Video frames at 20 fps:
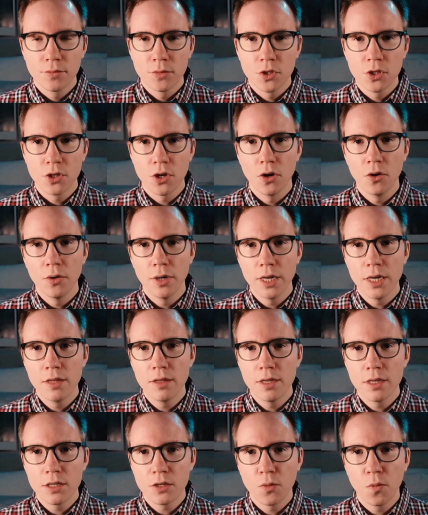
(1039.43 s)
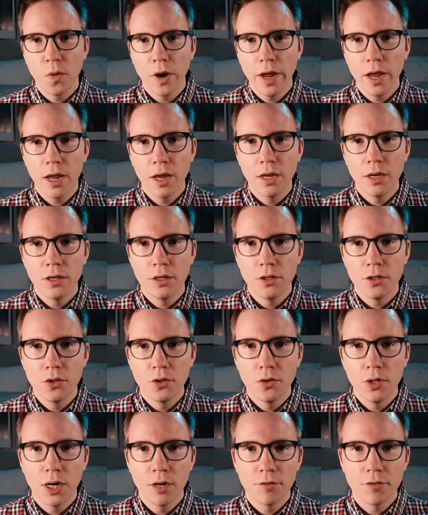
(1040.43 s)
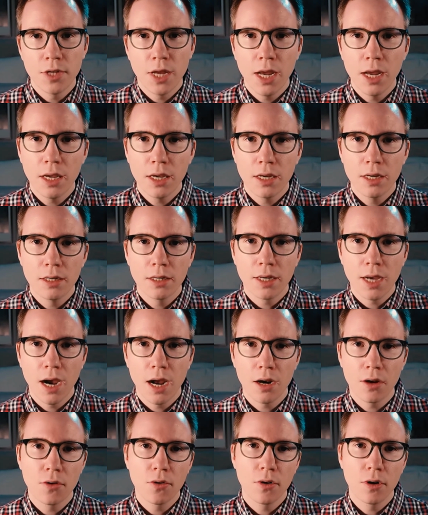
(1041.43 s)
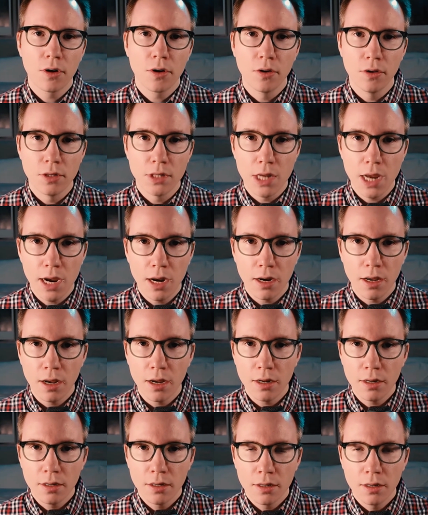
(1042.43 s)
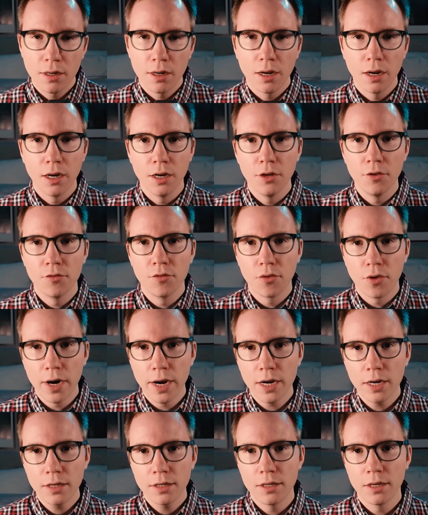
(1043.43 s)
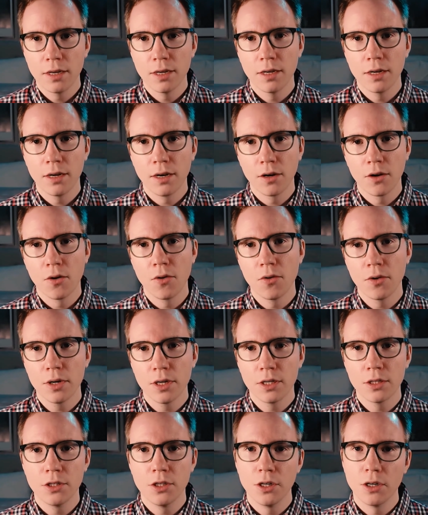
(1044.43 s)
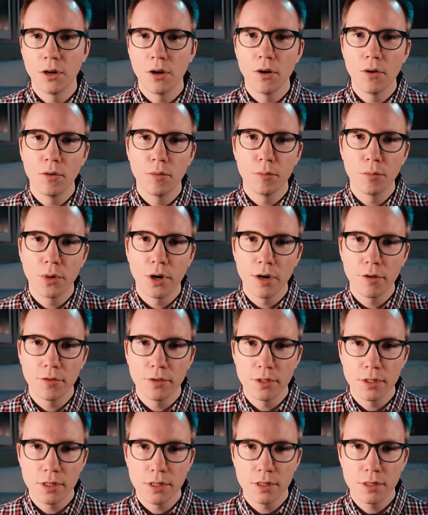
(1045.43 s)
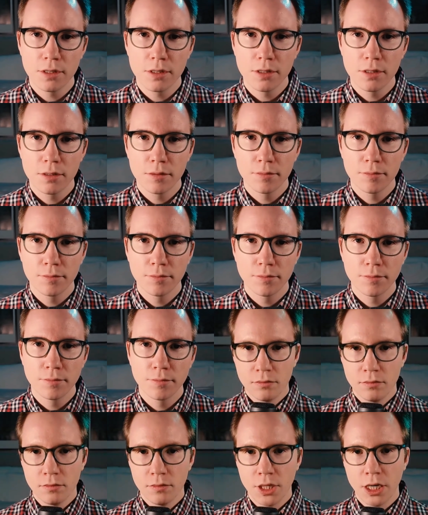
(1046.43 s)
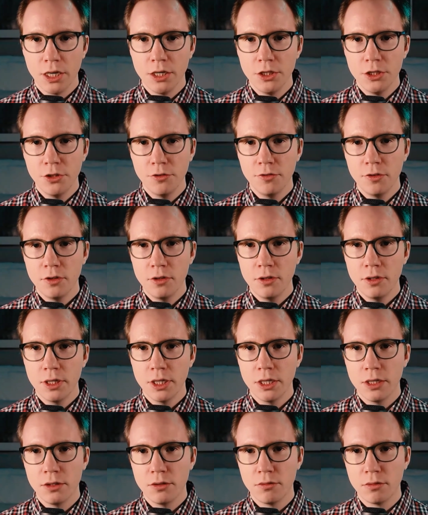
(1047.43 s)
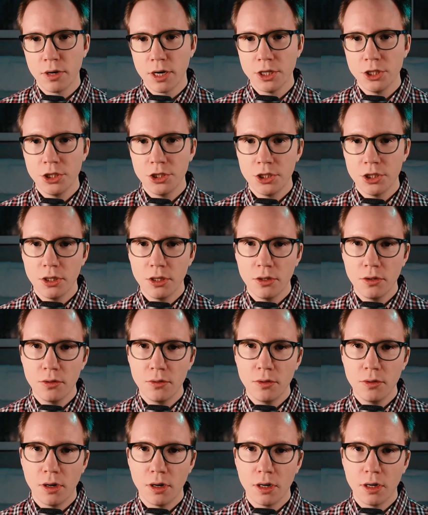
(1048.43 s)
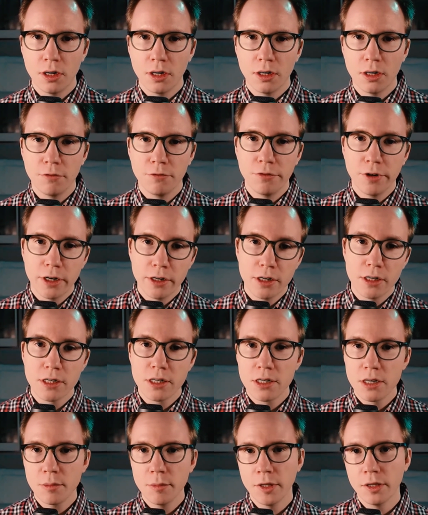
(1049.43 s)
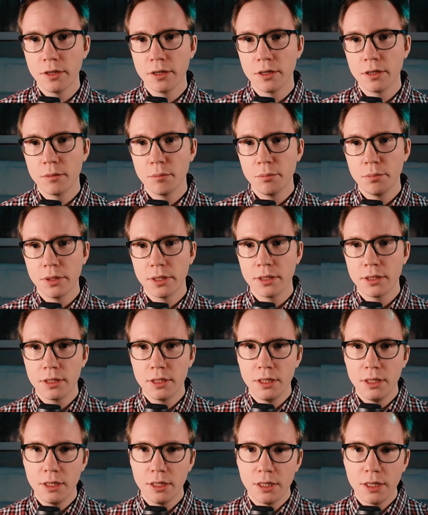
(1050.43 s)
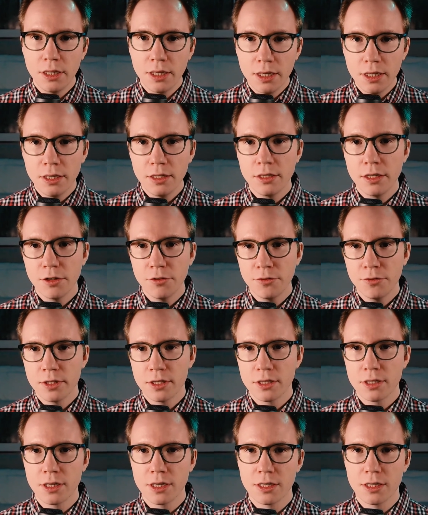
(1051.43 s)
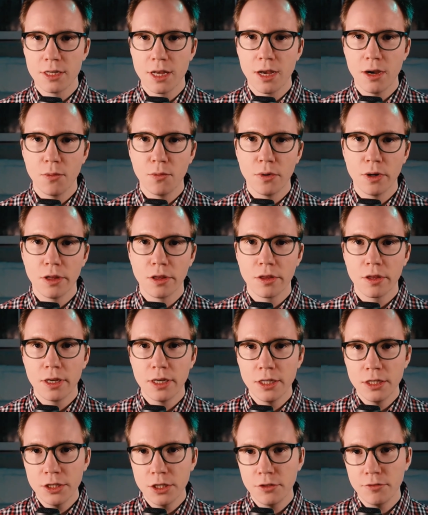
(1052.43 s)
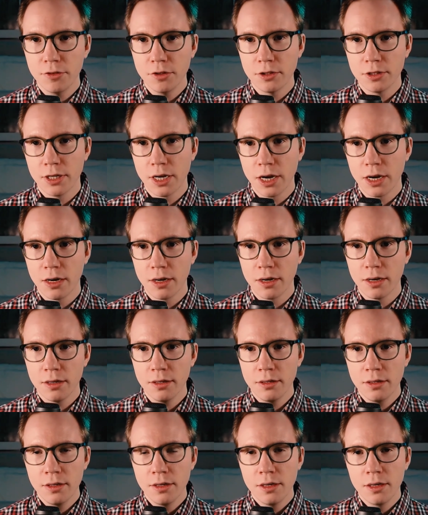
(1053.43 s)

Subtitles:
So in this way, you have taken categorical data and you've ranked it according to your own preferences. Interval and ratio are very similar, but the key difference is that with interval data,